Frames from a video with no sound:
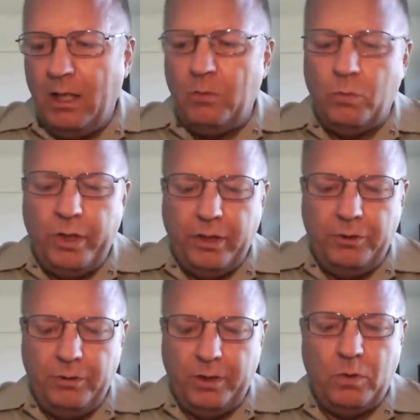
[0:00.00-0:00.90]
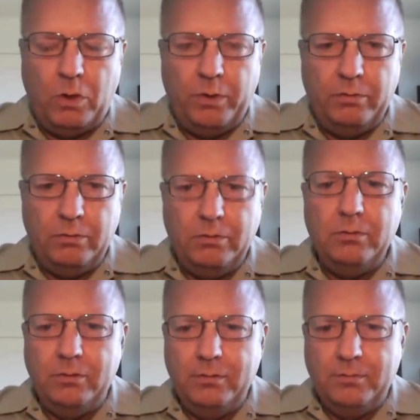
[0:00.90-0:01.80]
Uh, oh, what's going what to
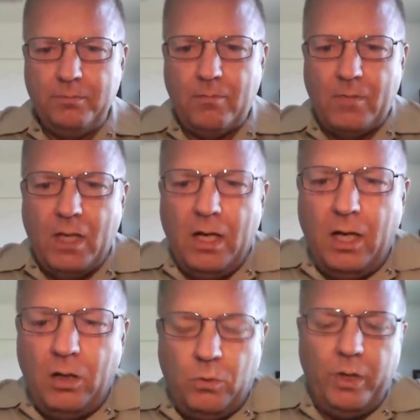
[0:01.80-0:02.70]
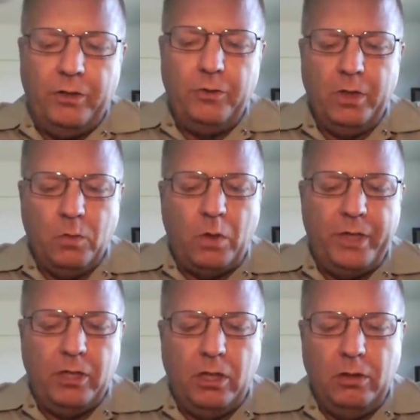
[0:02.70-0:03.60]
happen then? Uh, we're doing what
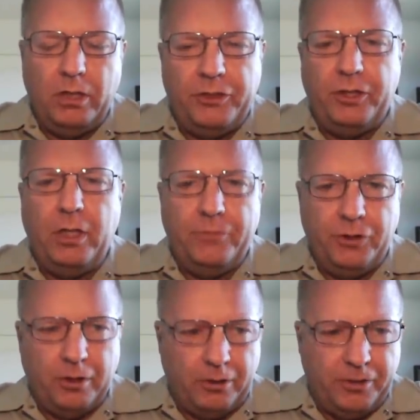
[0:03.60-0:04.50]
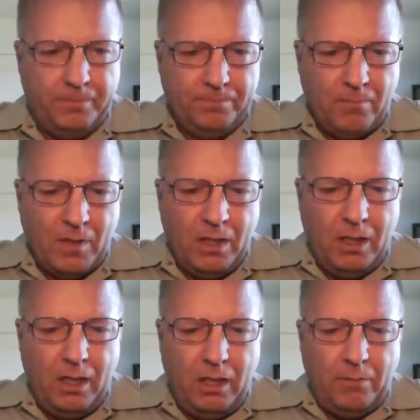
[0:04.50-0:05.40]
we call a soft start.
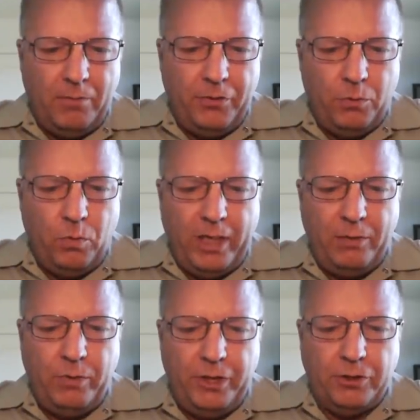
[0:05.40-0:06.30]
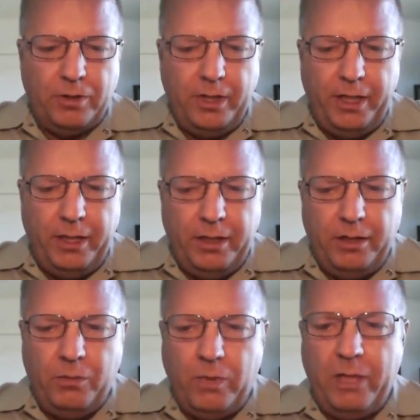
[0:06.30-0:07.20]
Uh, the way we train
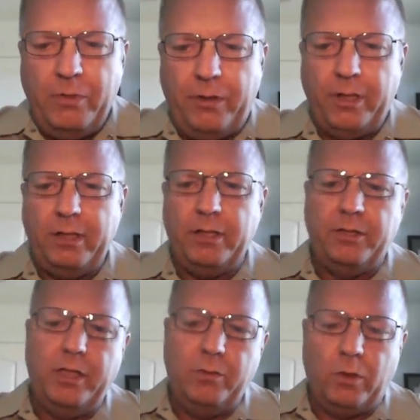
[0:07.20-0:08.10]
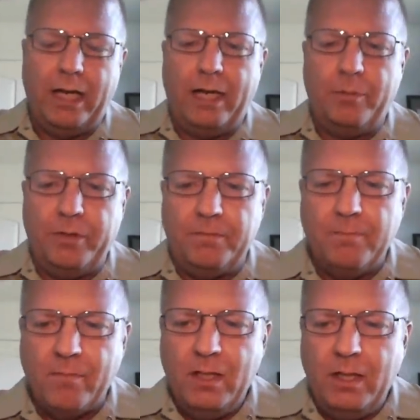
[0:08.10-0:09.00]
and the way we think this thing will
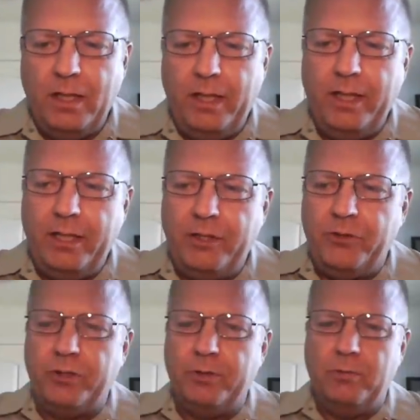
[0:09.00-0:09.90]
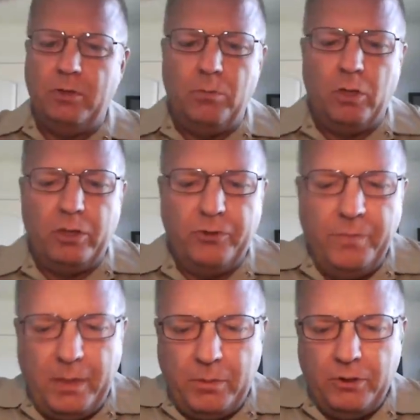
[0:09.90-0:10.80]
happen is
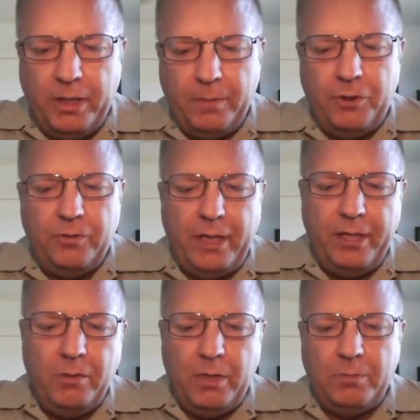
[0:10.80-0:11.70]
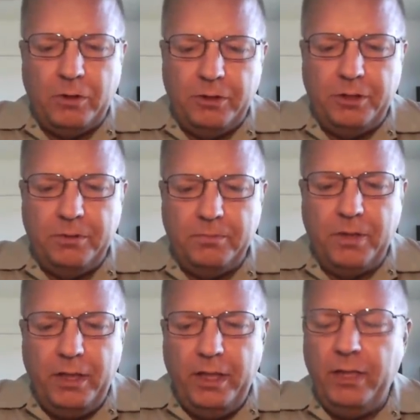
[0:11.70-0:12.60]
Mars members, amateur radio members
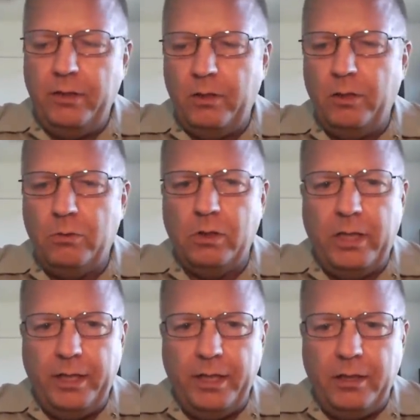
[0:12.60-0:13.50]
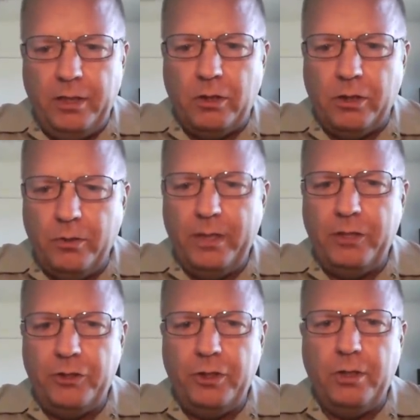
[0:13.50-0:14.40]
in their local area are
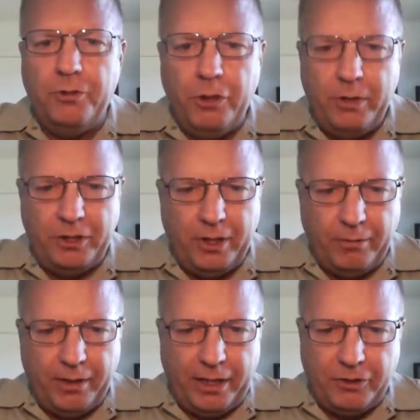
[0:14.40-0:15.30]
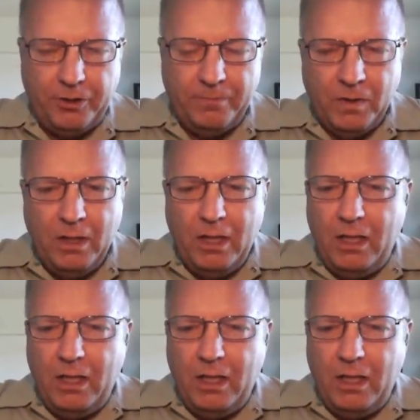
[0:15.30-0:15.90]
going to start noticing things.